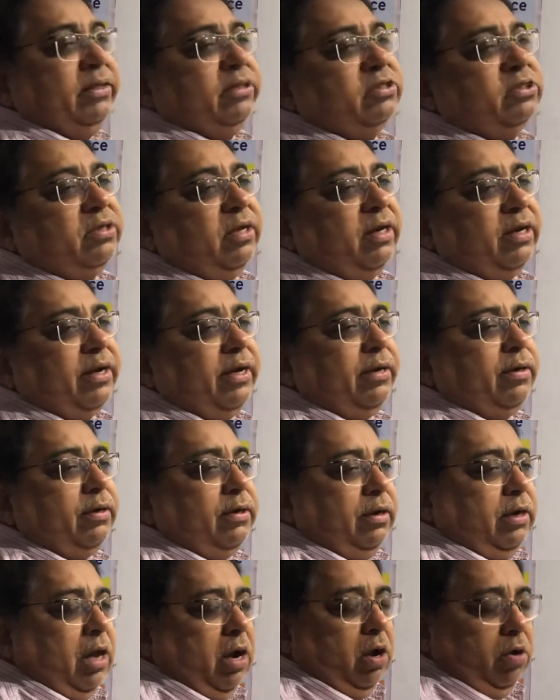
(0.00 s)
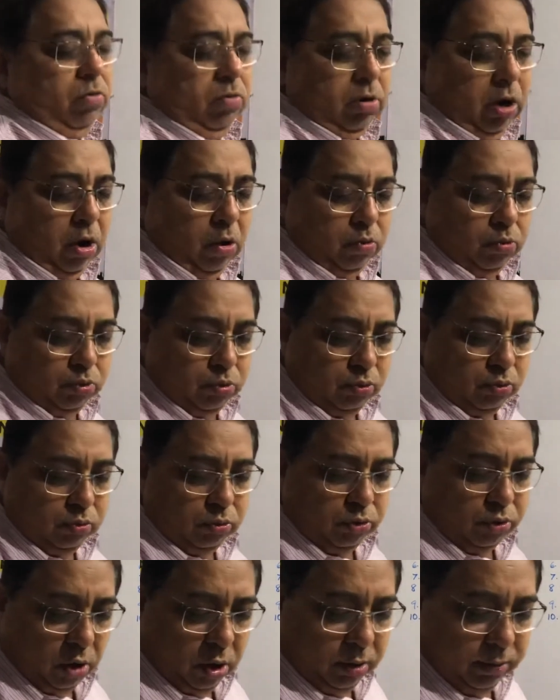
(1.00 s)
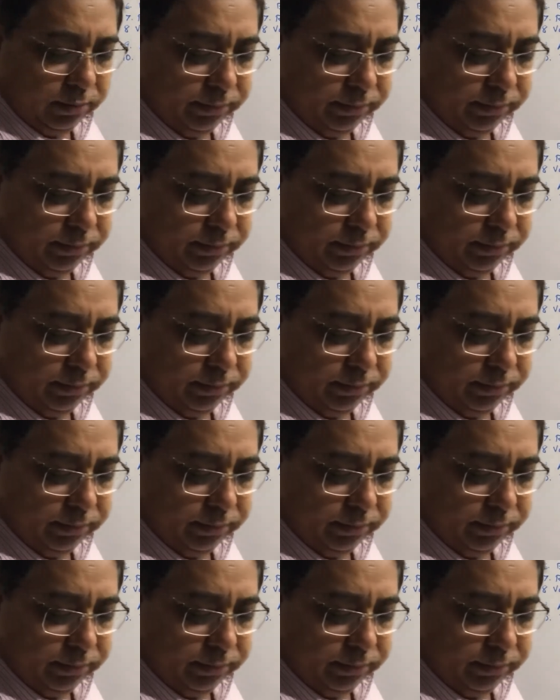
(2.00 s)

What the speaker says: circuit now, how to draw.